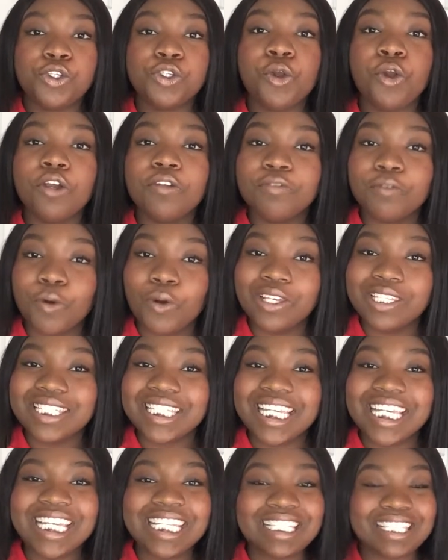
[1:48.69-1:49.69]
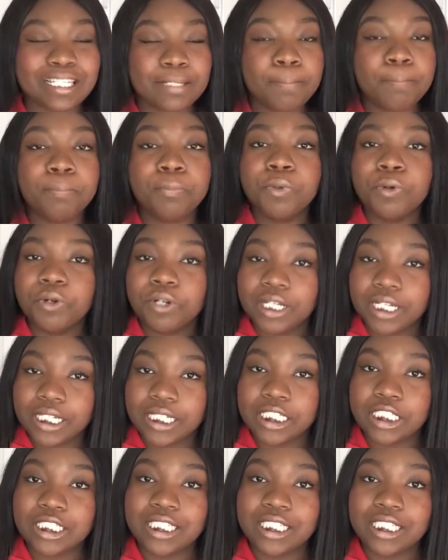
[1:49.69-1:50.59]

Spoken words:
your voice is important